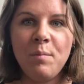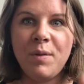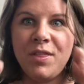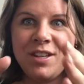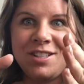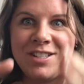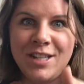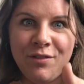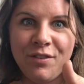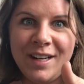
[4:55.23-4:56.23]
But the
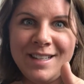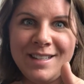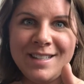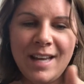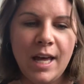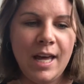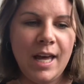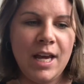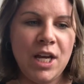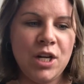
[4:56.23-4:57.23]
difference
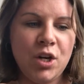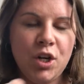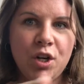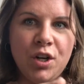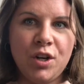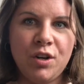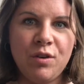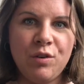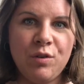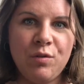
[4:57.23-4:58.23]
in
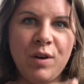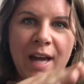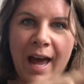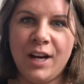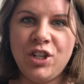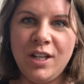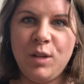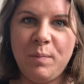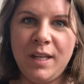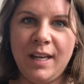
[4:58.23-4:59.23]
her reaction at
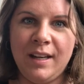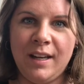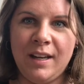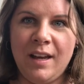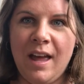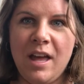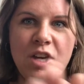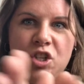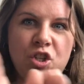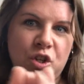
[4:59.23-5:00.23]
the beginning
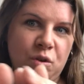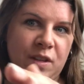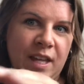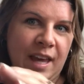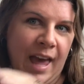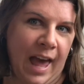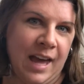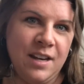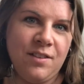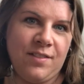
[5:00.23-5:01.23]
to the
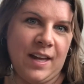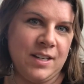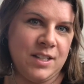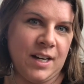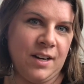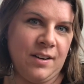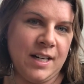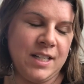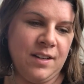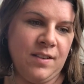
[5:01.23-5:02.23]
end of that entire
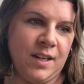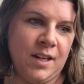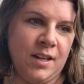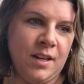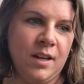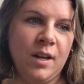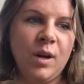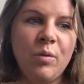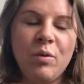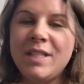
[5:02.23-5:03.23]
activity
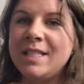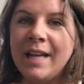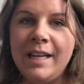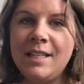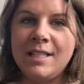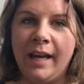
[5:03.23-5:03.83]
was night and